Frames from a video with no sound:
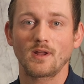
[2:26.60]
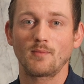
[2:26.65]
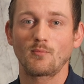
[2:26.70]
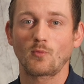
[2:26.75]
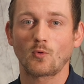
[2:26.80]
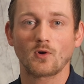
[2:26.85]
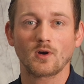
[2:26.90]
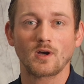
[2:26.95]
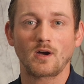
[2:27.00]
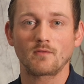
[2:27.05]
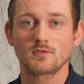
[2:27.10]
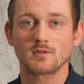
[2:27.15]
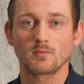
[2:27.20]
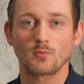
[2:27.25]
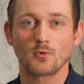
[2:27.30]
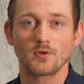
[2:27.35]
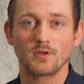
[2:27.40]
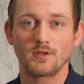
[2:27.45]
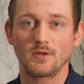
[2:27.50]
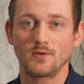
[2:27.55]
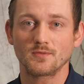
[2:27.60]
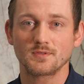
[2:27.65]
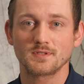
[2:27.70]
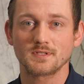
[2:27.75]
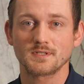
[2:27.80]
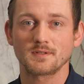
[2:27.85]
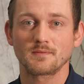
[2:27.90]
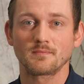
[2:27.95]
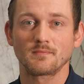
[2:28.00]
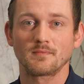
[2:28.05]
and more comfortable to
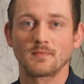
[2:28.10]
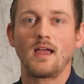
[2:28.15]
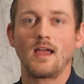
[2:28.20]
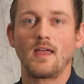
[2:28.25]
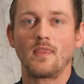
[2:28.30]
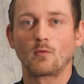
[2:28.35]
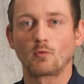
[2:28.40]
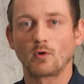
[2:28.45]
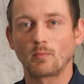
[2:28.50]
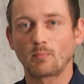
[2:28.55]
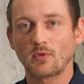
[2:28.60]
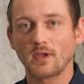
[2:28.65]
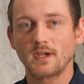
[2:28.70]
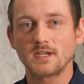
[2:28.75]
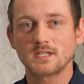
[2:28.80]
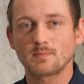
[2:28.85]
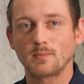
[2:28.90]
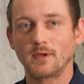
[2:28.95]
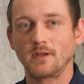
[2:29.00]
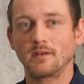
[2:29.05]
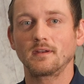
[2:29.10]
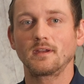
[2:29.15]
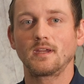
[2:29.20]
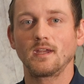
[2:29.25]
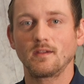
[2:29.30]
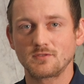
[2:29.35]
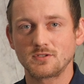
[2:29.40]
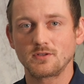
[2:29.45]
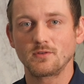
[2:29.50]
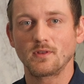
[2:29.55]
use. And the replacement
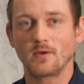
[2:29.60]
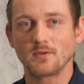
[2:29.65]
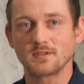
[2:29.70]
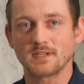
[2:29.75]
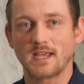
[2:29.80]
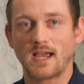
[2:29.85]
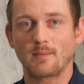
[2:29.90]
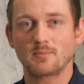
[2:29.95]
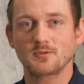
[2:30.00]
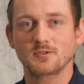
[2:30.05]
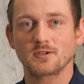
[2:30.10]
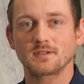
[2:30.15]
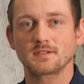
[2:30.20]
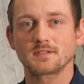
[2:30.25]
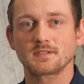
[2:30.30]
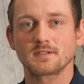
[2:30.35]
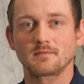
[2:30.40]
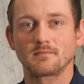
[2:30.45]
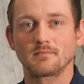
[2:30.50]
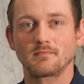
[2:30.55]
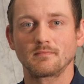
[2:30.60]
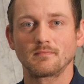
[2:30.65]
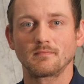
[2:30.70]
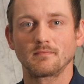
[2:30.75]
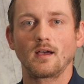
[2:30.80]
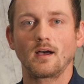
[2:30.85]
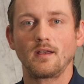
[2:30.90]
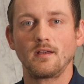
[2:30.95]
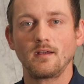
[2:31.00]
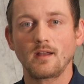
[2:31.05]
gives you those options.
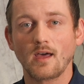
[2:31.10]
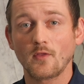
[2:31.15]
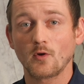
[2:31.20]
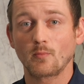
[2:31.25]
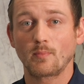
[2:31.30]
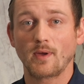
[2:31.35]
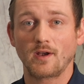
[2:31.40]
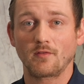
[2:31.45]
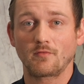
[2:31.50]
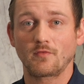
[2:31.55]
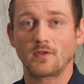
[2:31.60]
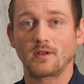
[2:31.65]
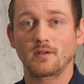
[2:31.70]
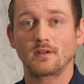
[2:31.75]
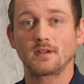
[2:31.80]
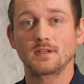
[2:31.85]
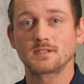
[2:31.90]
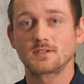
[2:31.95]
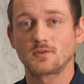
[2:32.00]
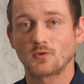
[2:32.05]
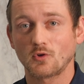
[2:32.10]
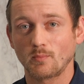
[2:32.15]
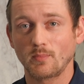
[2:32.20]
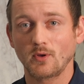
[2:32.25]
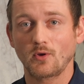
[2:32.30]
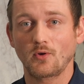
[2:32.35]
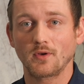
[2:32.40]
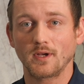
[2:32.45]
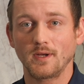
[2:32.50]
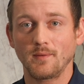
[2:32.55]
Another benefit is
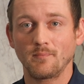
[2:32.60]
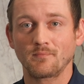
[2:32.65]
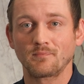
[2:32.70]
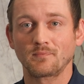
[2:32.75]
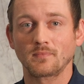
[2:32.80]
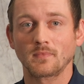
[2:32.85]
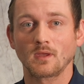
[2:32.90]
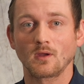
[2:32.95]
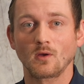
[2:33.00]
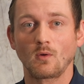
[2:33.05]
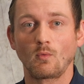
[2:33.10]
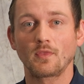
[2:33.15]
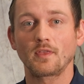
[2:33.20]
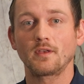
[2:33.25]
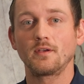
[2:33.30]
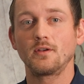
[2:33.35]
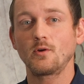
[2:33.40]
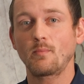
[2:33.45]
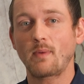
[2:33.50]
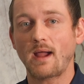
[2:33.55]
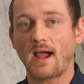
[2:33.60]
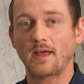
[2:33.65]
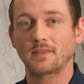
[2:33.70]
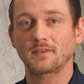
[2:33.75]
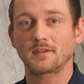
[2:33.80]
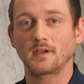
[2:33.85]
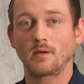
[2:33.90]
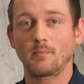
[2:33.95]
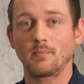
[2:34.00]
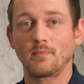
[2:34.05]
durability. With a new
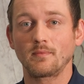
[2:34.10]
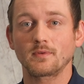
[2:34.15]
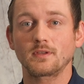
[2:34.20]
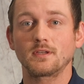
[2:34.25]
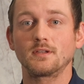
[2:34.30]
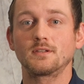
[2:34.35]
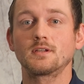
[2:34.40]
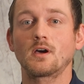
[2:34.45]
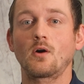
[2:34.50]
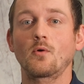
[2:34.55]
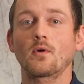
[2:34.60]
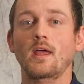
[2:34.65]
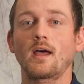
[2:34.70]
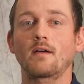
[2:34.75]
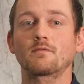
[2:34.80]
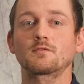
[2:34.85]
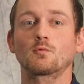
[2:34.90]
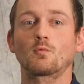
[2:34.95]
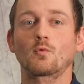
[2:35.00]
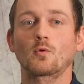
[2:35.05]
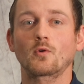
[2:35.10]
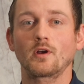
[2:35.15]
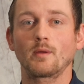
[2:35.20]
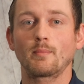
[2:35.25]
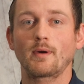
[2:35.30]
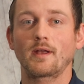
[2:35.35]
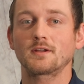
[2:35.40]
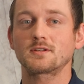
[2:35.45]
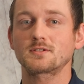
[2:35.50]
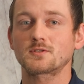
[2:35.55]
bathtub, you don't have to worry
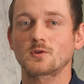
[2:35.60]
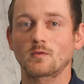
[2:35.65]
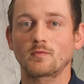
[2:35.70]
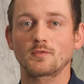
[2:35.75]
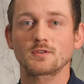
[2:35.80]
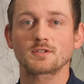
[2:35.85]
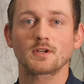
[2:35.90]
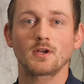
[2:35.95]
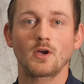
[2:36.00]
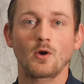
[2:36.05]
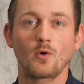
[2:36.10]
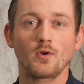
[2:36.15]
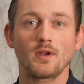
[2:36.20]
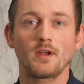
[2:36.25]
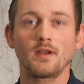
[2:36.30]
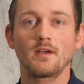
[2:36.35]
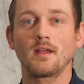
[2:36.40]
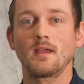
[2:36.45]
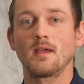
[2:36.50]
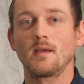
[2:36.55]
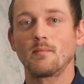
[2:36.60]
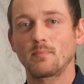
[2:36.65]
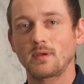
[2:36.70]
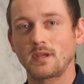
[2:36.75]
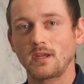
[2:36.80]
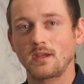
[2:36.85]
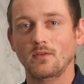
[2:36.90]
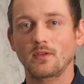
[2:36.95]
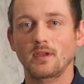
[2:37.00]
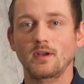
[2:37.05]
about a surface coating,
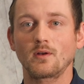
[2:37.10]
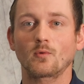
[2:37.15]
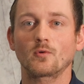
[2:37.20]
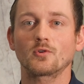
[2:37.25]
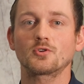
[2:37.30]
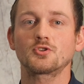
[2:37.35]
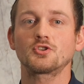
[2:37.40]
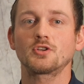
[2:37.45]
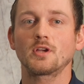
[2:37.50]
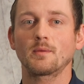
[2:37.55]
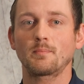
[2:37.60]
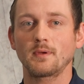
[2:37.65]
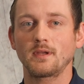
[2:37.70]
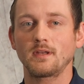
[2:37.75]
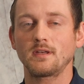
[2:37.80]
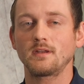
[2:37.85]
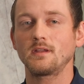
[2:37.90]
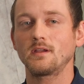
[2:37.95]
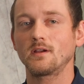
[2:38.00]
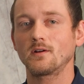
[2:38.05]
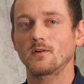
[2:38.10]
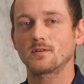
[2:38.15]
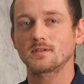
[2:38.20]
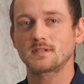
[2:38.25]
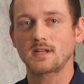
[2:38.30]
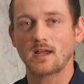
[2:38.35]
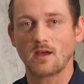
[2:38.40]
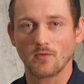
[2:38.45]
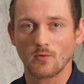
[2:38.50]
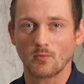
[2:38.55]
peeling, or chipping
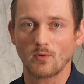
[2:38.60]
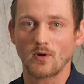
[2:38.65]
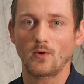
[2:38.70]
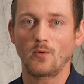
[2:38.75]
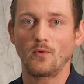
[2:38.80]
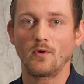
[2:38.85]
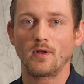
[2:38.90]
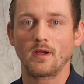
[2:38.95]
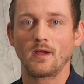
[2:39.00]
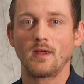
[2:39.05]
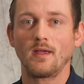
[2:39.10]
years down the road.